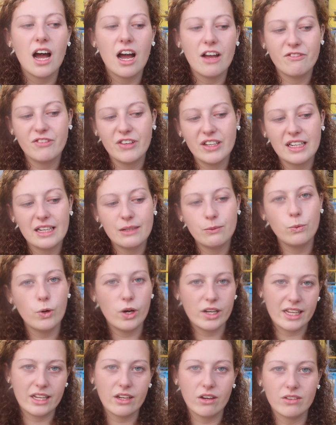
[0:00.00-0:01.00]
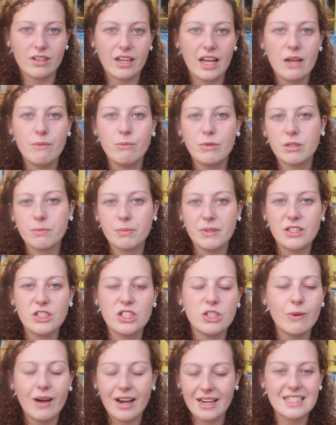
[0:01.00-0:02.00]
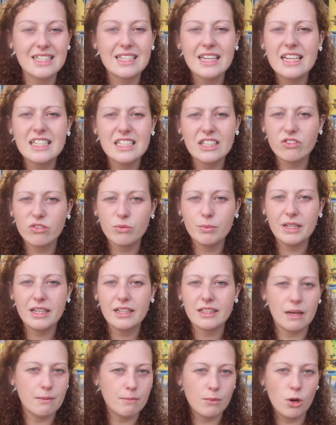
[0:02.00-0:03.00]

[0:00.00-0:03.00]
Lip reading: I feel like working online would have been too isolating for me at that